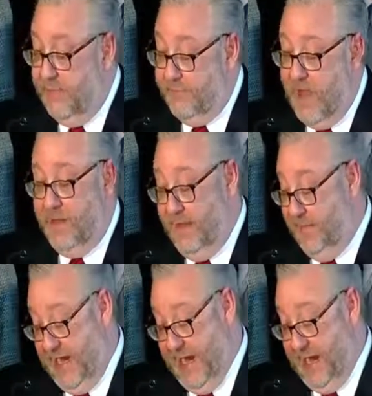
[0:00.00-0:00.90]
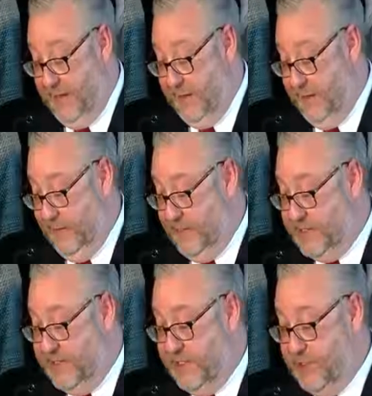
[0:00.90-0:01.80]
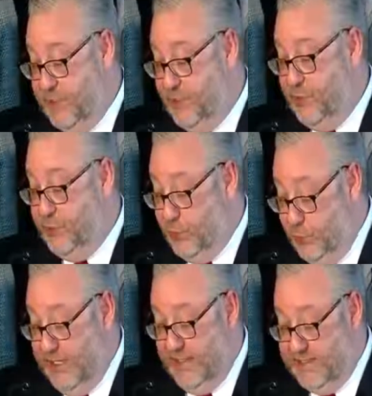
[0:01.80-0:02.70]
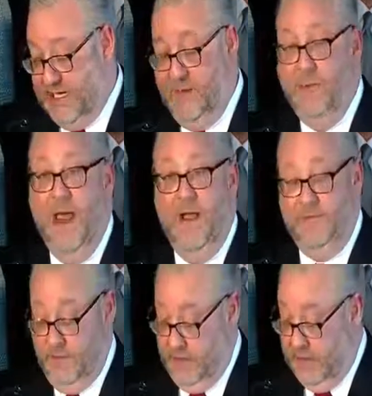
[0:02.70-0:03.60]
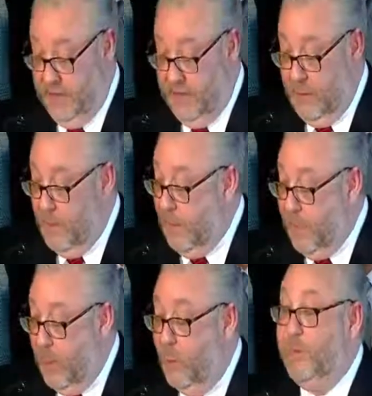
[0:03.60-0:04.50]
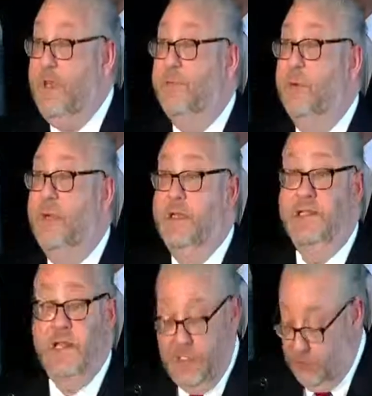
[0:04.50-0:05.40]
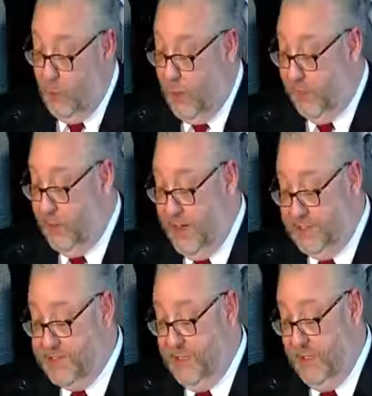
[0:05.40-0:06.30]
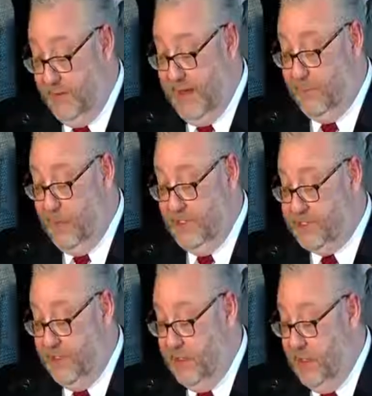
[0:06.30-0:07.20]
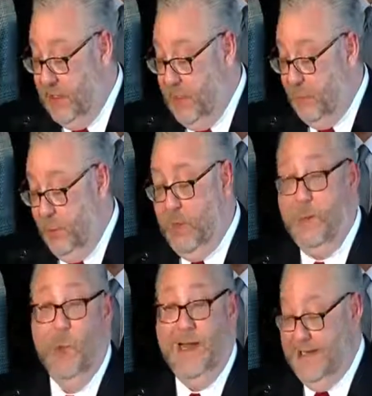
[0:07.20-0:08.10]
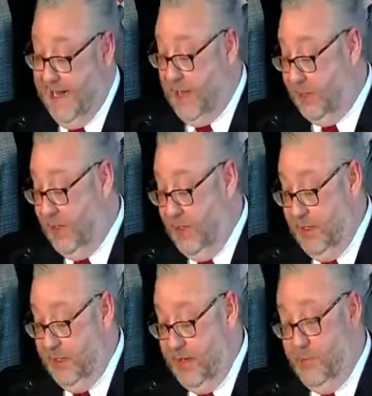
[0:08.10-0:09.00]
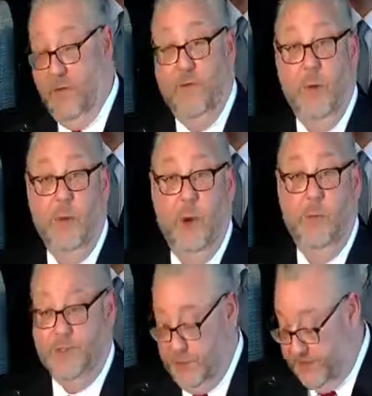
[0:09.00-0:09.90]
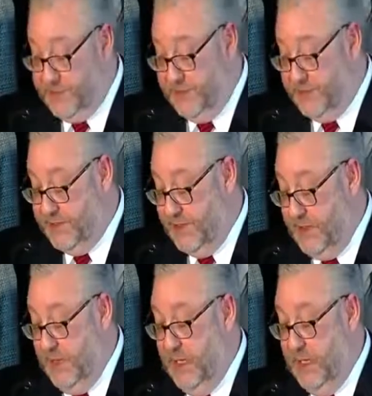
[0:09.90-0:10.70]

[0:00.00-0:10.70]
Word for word: Finally, let me add, this is a truly a team effort. Only through continued cooperation and collaboration will we bring down the number of opioid prescriptions,